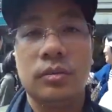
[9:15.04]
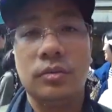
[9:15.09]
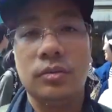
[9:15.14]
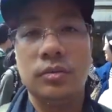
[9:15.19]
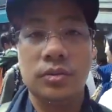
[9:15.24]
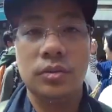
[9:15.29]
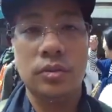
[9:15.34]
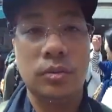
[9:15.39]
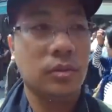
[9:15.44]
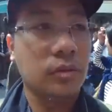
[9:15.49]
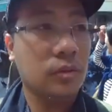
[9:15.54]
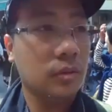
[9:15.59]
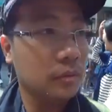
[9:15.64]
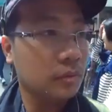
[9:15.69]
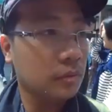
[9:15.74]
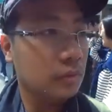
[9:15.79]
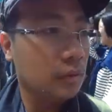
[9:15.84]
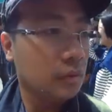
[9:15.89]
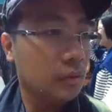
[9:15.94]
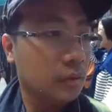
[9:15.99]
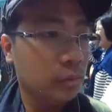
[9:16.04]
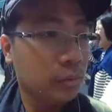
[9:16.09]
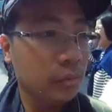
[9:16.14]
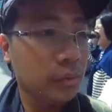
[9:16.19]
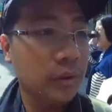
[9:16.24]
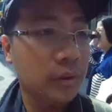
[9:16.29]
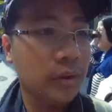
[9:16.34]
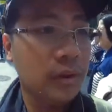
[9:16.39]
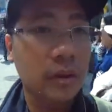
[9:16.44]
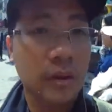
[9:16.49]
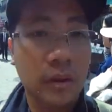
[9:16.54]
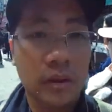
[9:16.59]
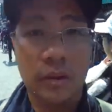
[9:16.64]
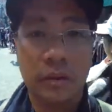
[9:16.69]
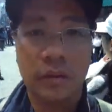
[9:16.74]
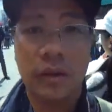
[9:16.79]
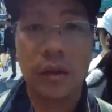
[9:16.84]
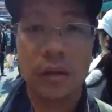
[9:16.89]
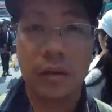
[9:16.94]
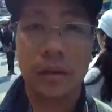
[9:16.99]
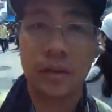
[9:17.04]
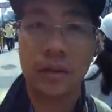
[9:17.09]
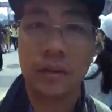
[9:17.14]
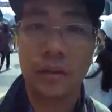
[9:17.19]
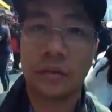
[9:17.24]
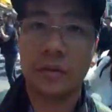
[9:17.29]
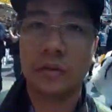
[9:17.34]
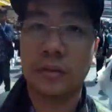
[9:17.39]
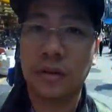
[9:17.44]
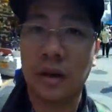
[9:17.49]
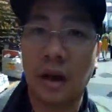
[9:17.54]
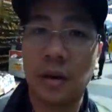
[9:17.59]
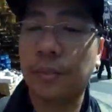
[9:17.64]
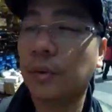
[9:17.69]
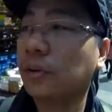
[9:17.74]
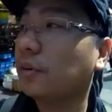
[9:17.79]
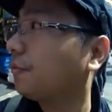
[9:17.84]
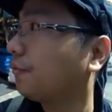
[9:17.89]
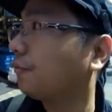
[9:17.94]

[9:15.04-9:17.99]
So you'll see there is a sample of